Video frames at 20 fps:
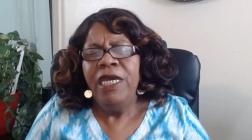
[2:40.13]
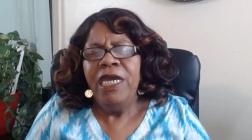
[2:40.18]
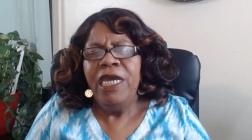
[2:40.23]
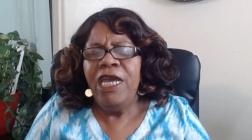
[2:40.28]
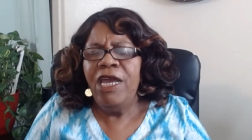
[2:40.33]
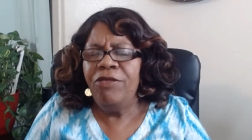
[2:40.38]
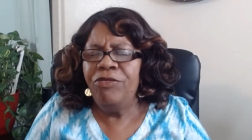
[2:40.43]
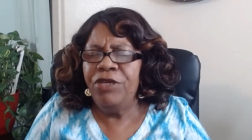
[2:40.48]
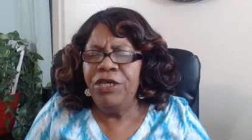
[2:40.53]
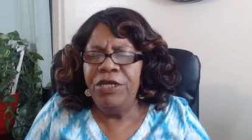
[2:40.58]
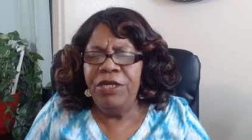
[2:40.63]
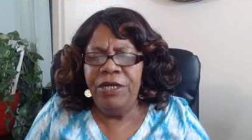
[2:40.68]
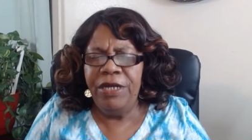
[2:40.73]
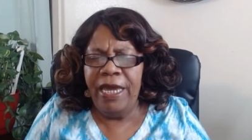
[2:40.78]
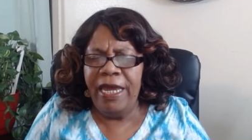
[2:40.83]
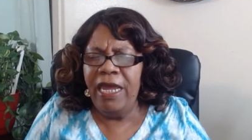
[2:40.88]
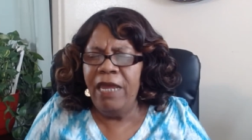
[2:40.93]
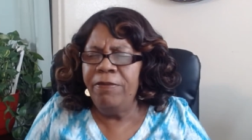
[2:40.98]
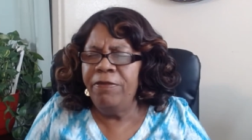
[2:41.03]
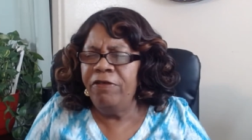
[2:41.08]
In the
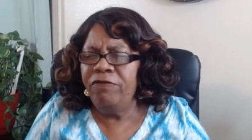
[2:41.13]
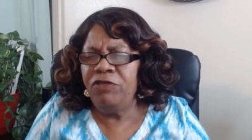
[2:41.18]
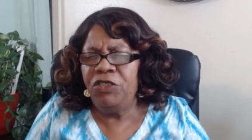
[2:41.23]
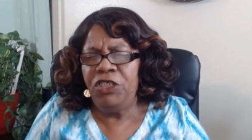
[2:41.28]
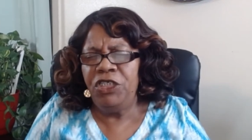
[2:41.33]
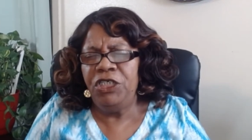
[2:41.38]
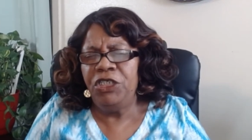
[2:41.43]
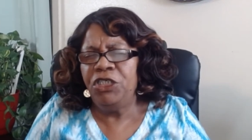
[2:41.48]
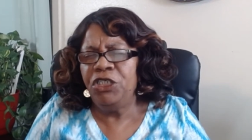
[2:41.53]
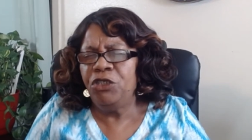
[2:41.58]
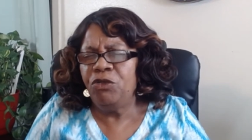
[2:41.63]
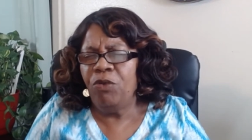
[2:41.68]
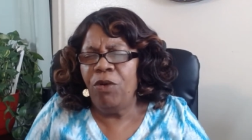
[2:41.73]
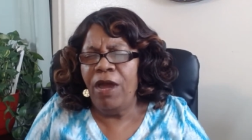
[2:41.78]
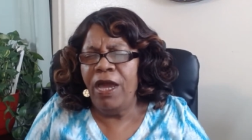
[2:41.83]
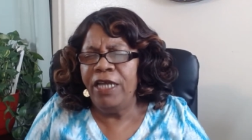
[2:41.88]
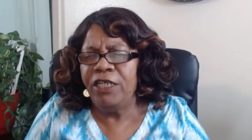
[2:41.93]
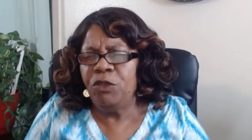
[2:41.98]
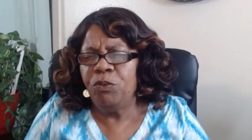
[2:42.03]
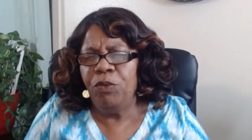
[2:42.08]
name of Jesus
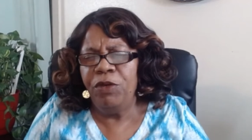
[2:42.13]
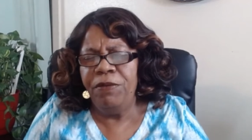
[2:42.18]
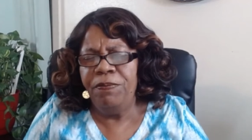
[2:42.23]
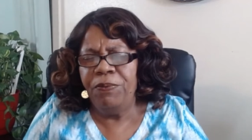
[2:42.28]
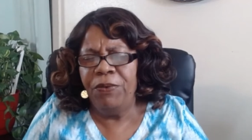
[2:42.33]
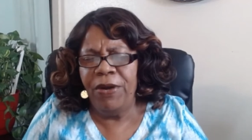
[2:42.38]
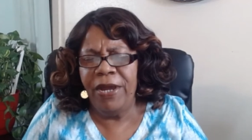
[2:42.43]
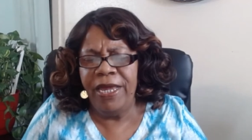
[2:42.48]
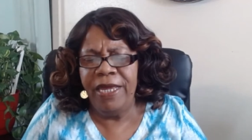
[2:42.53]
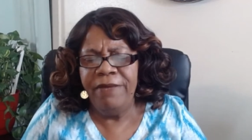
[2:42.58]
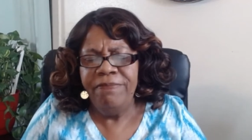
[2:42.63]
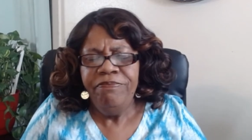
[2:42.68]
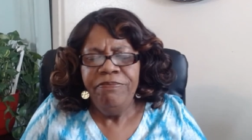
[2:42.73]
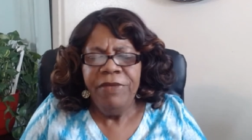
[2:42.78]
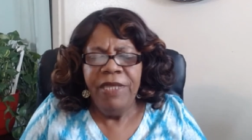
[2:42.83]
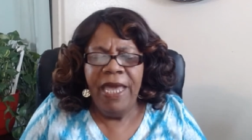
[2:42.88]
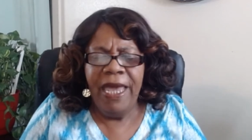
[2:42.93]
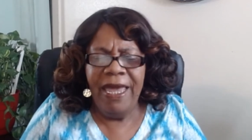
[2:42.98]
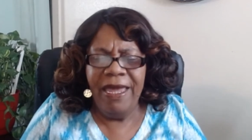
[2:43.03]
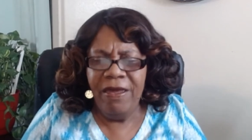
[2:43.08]
Christ, we pray.
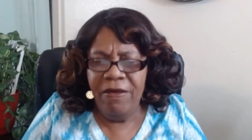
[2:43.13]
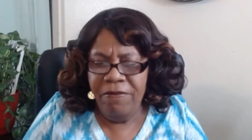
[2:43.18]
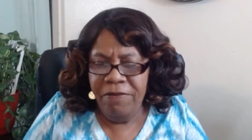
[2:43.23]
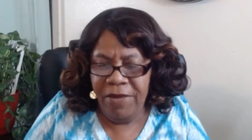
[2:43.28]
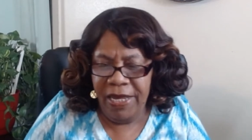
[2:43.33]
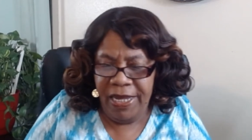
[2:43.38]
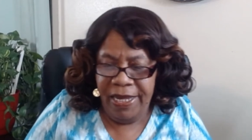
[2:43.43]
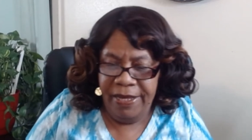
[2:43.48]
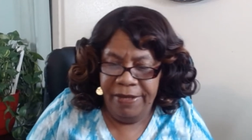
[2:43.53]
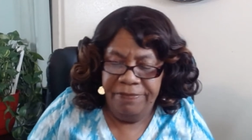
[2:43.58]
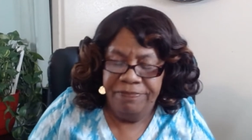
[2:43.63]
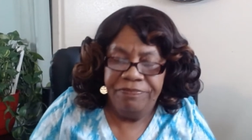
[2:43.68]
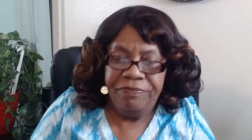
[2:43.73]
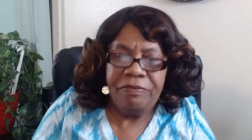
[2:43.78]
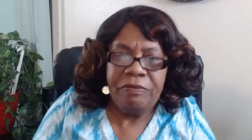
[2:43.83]
Amen.